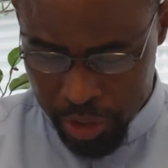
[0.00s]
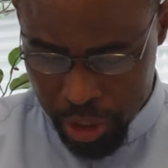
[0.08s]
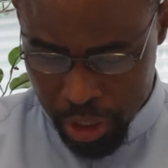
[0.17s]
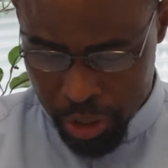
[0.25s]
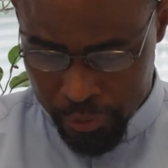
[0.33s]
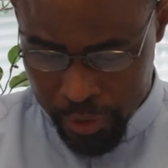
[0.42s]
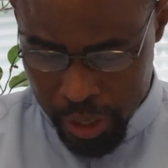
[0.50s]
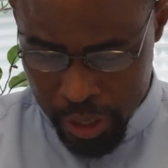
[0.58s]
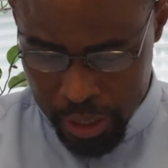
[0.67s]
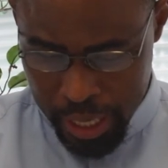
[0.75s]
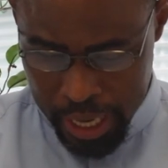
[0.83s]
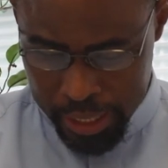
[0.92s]
John of
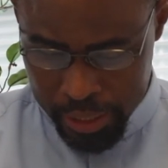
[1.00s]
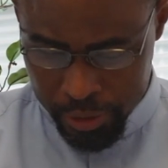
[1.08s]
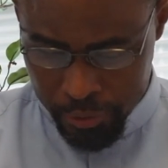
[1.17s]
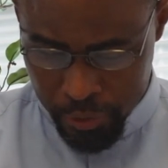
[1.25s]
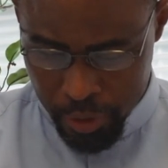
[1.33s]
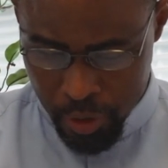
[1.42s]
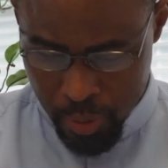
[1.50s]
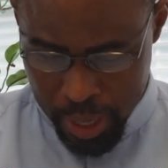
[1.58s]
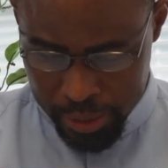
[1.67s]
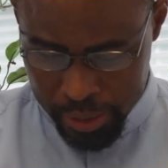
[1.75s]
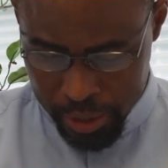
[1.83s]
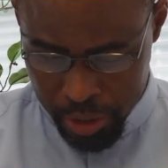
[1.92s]
God and his
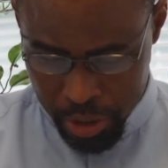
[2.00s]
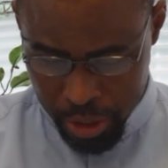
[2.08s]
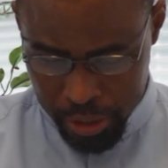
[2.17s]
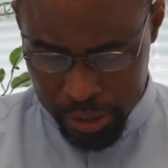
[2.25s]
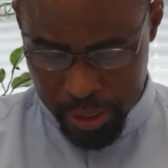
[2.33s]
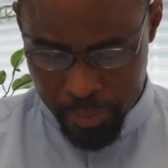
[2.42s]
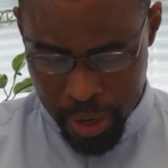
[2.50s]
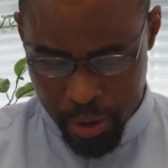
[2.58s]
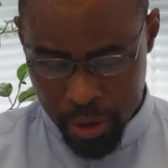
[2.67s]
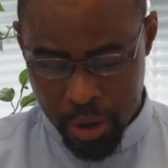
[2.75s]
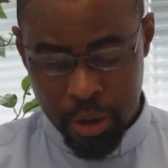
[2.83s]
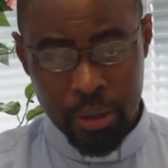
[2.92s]
followers teach us
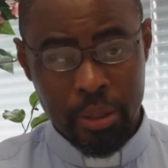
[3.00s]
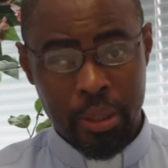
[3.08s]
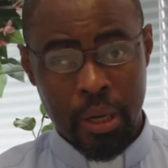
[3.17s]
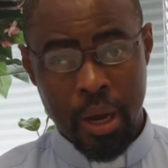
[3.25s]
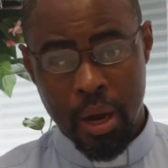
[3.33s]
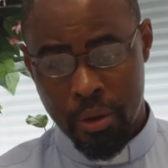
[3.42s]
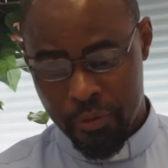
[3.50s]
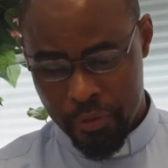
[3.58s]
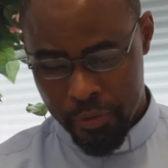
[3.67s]
about God's love?